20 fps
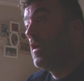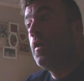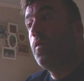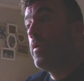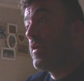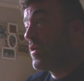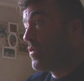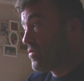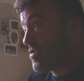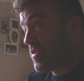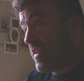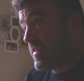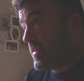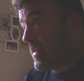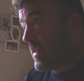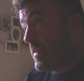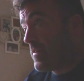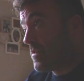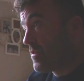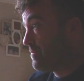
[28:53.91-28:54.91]
We had a good set of
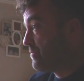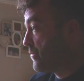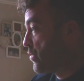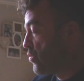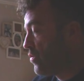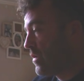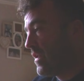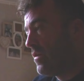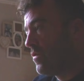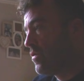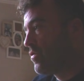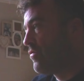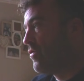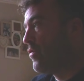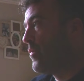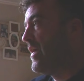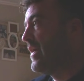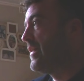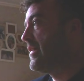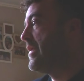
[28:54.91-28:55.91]
lads, good little crew
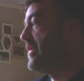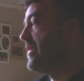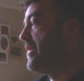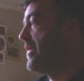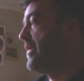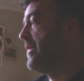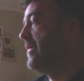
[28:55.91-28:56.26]
we had in